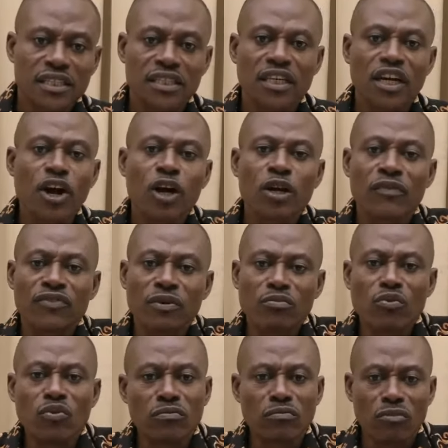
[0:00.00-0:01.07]
The god of the
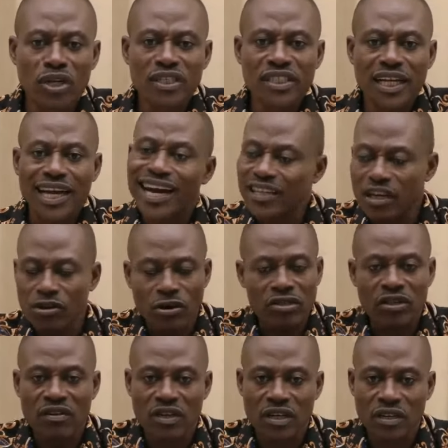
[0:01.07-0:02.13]
moon, Monday, and a
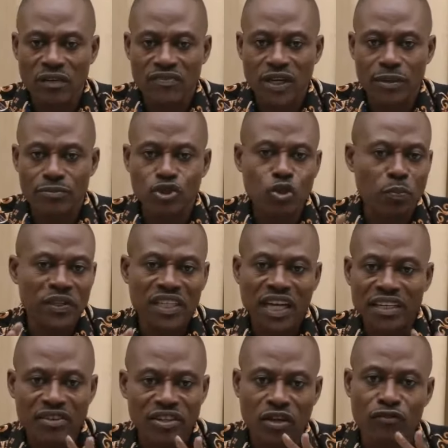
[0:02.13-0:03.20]
lot of them. Jupiter
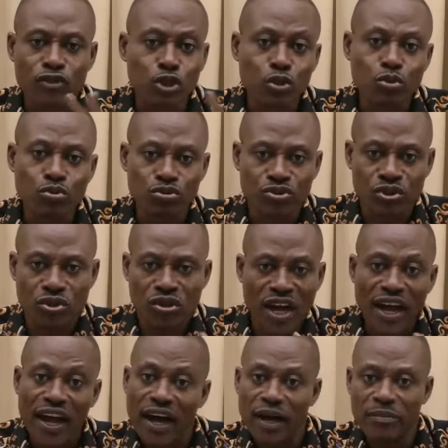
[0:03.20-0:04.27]
and a lot of Zeus and
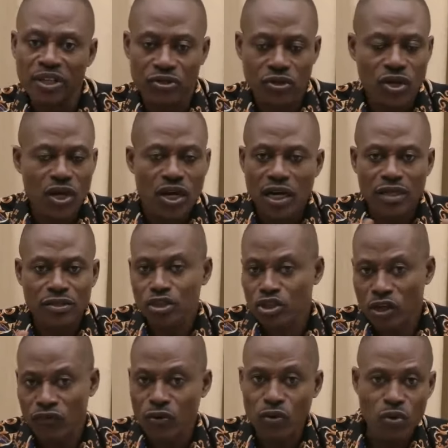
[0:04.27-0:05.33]
Hermes. And
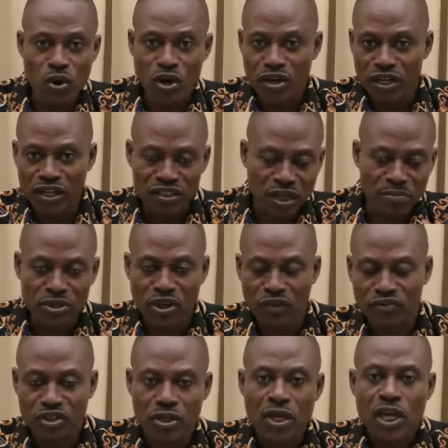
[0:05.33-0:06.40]
those of you who are, let's say, a bit
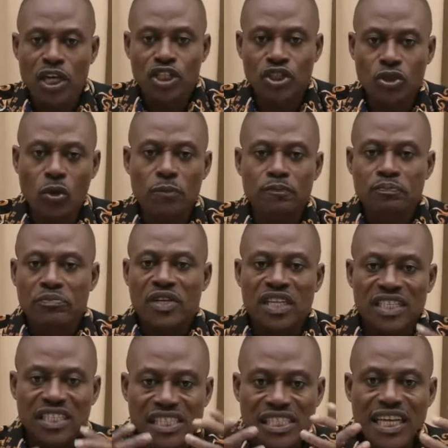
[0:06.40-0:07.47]
of Jew. So
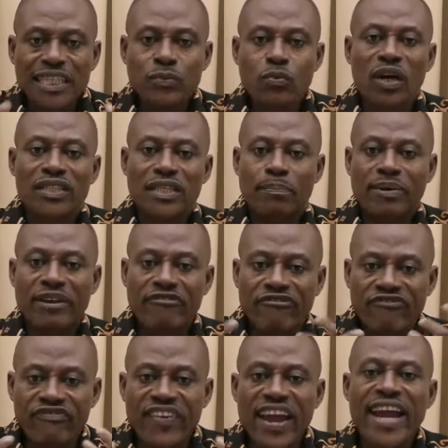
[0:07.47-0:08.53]
this was the
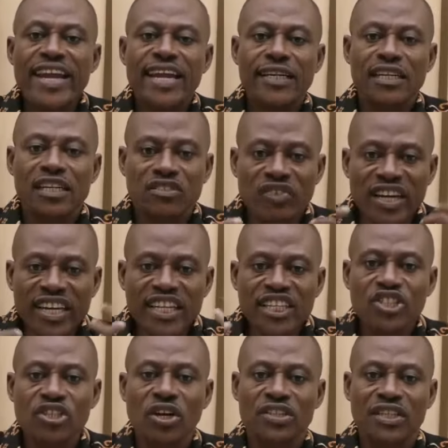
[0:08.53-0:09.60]
prevailing
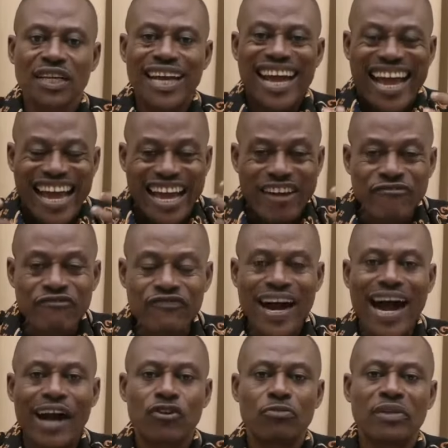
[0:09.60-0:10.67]
religious
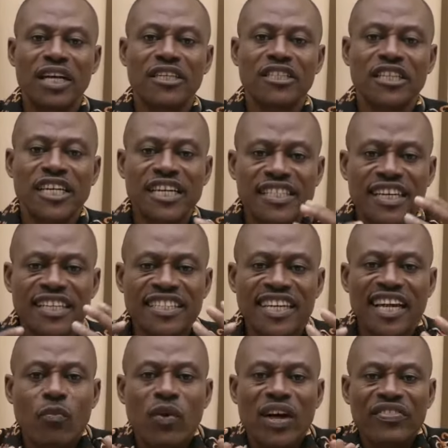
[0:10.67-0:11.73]
environment in the
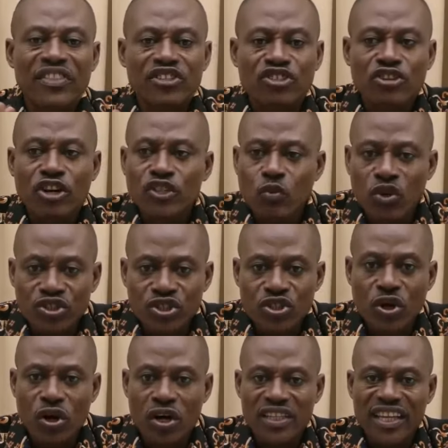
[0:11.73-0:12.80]
day when the church was
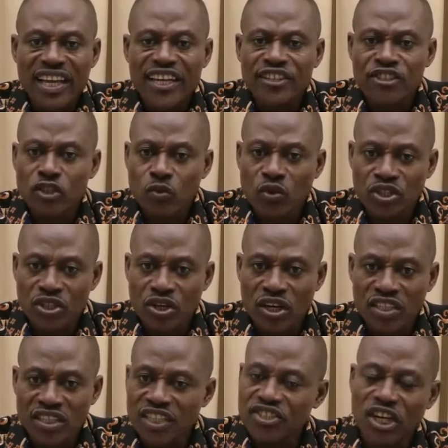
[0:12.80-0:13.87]
young. The early church was
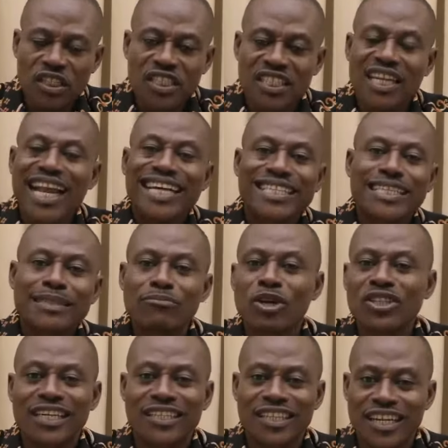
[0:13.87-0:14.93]
young. The church isn't as
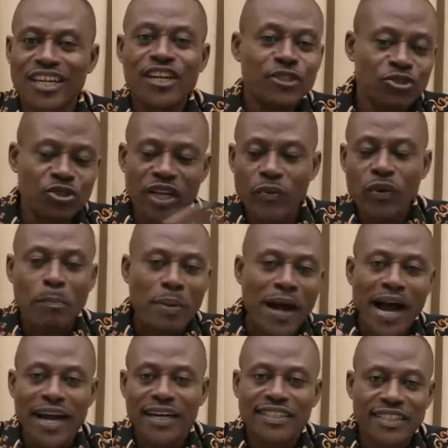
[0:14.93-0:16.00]
much as today. Today we
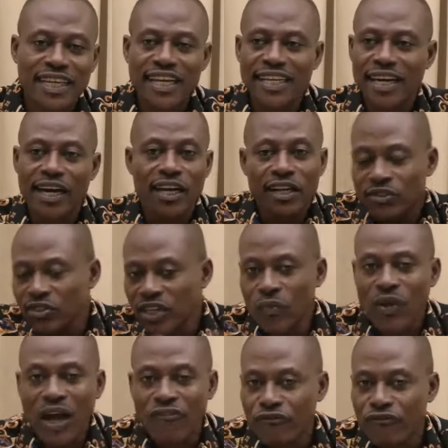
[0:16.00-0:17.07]
pack stadia. Today
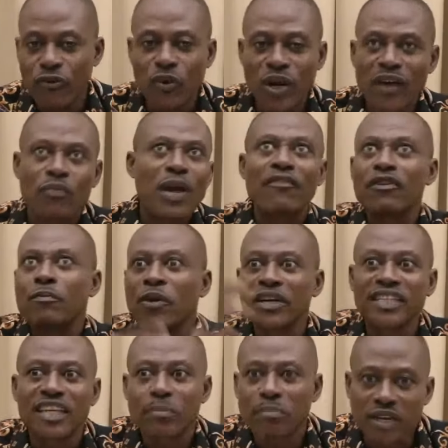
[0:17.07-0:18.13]
we are full.
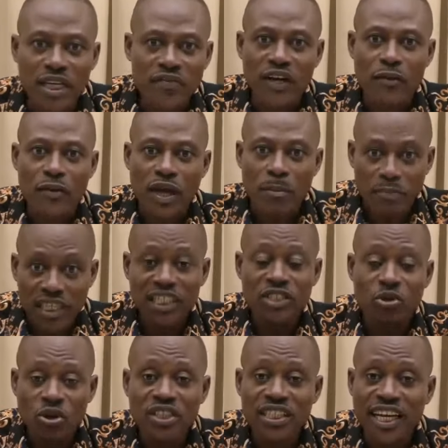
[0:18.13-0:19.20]
Everybody is a believer. In
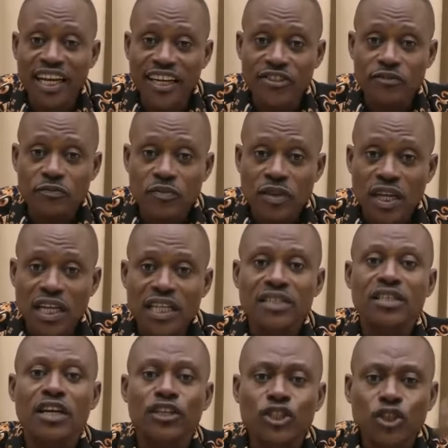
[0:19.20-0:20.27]
those days,
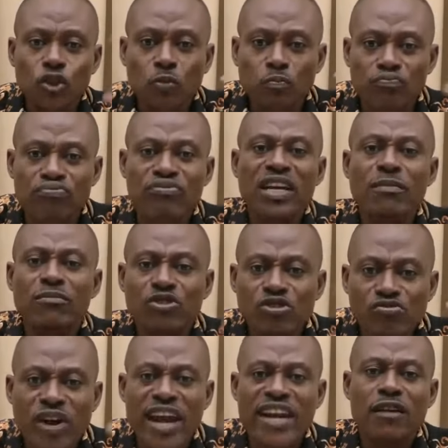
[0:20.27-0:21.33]
the supreme
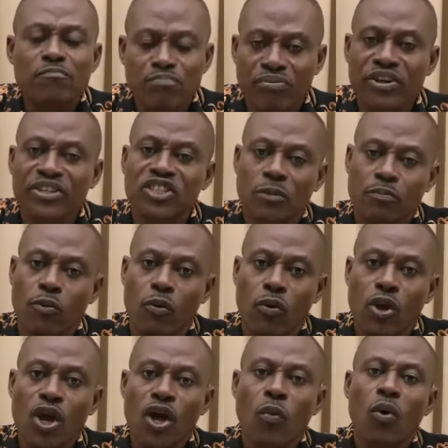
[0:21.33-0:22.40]
reigning
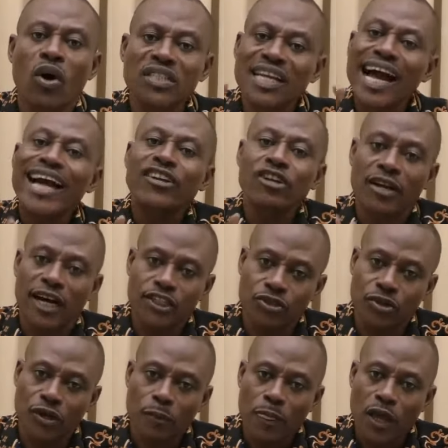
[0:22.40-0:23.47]
principle was
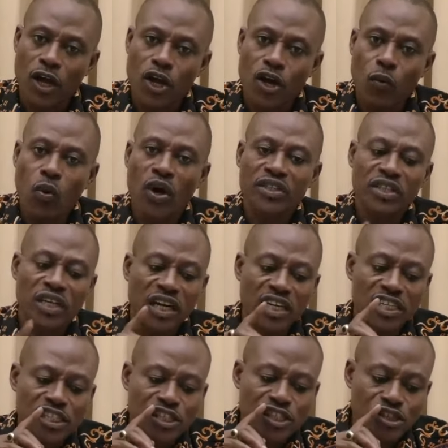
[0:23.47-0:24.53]
idolatry, was
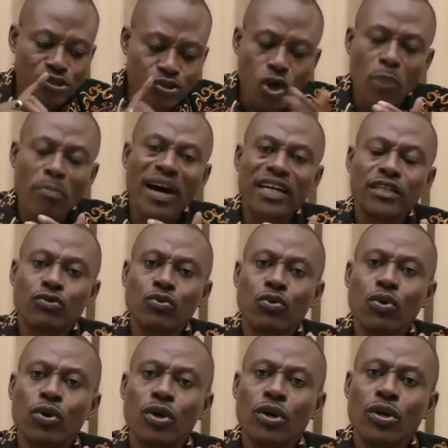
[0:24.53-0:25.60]
Roman
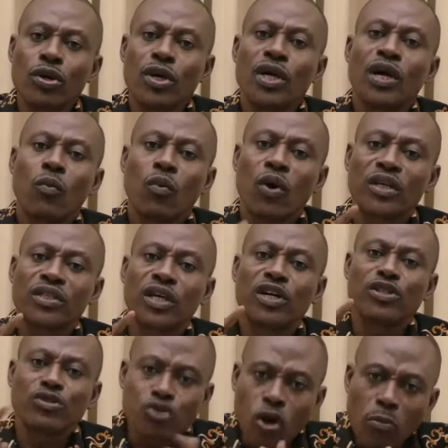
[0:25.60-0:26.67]
rule,
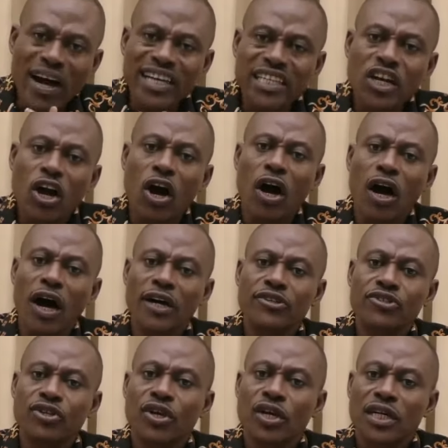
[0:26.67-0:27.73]
was Roman
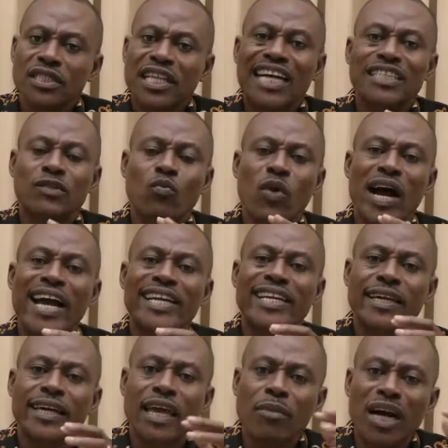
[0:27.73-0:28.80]
gods. That's why
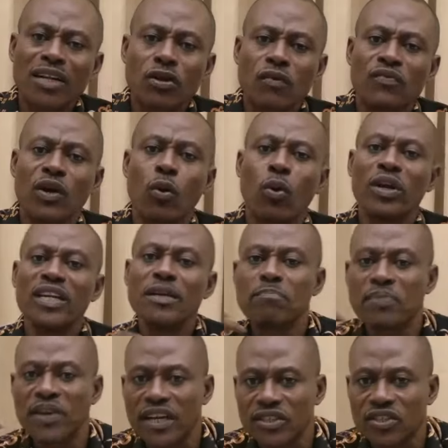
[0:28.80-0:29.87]
they came out of the
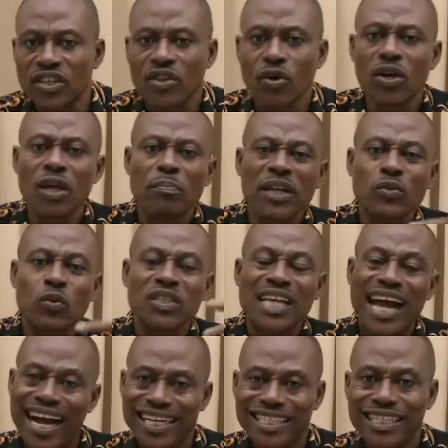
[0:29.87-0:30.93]
Olympics. The Olympics
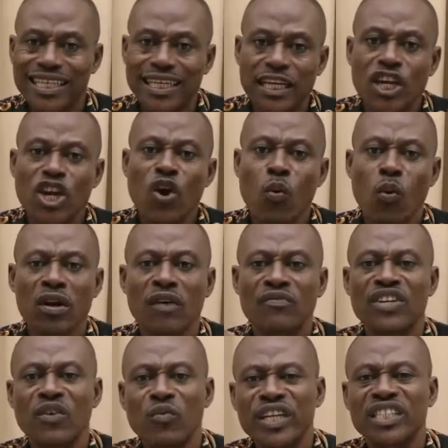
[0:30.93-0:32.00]
was actually one
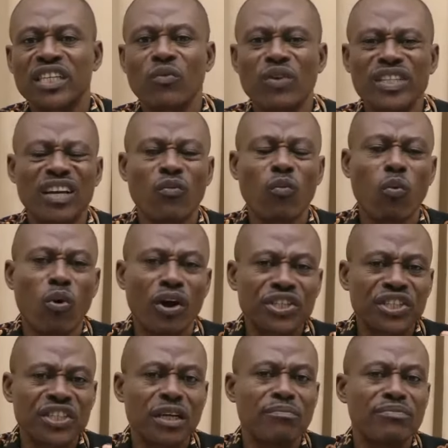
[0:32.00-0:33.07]
of the ways in which they
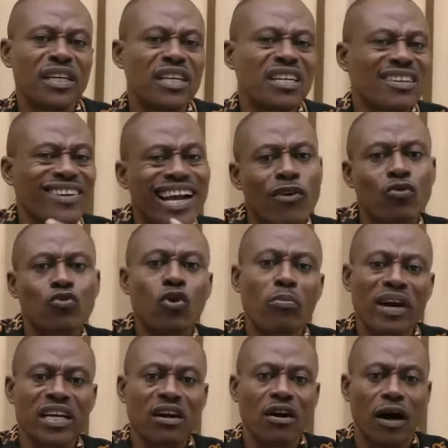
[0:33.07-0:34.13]
worshipped the
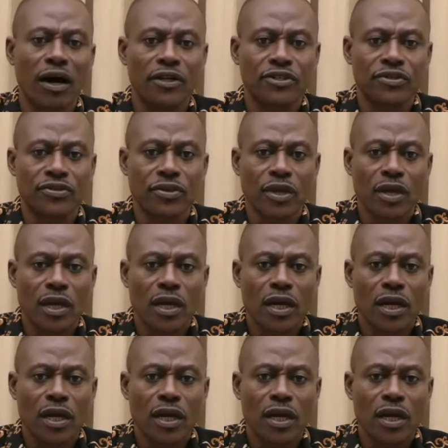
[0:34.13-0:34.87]
Greek-Roman gods.